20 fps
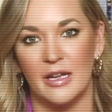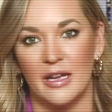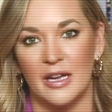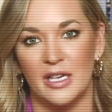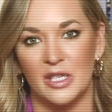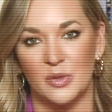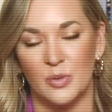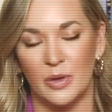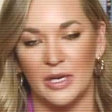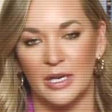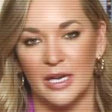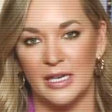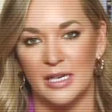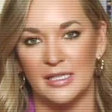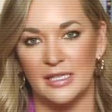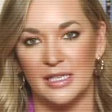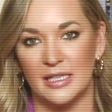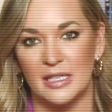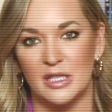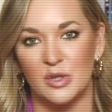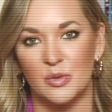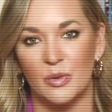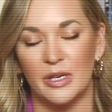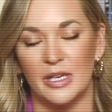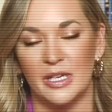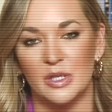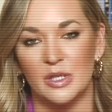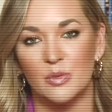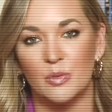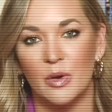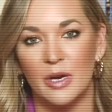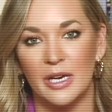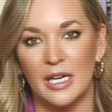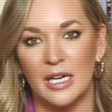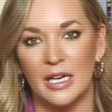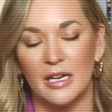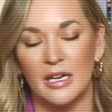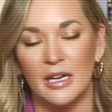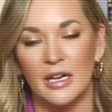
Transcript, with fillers: in 2019 and 2020,